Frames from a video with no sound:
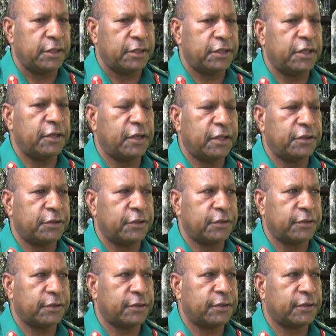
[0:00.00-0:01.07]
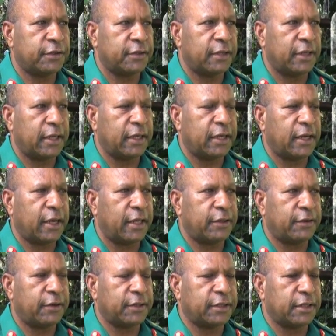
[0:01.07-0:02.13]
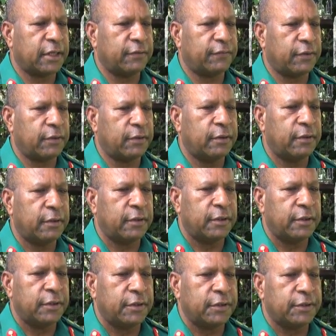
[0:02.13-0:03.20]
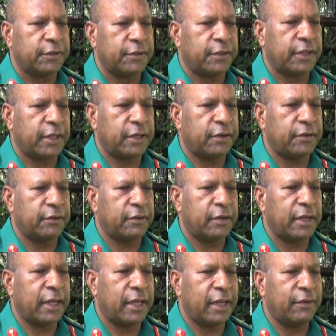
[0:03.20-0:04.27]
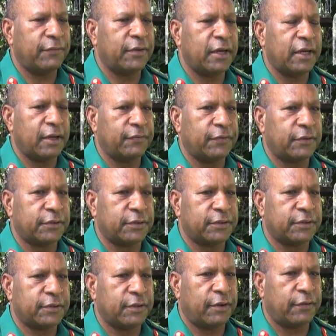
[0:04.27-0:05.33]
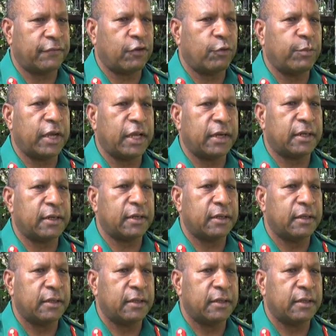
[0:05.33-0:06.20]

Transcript: junior NCOs and other ranks level, so that every levels of command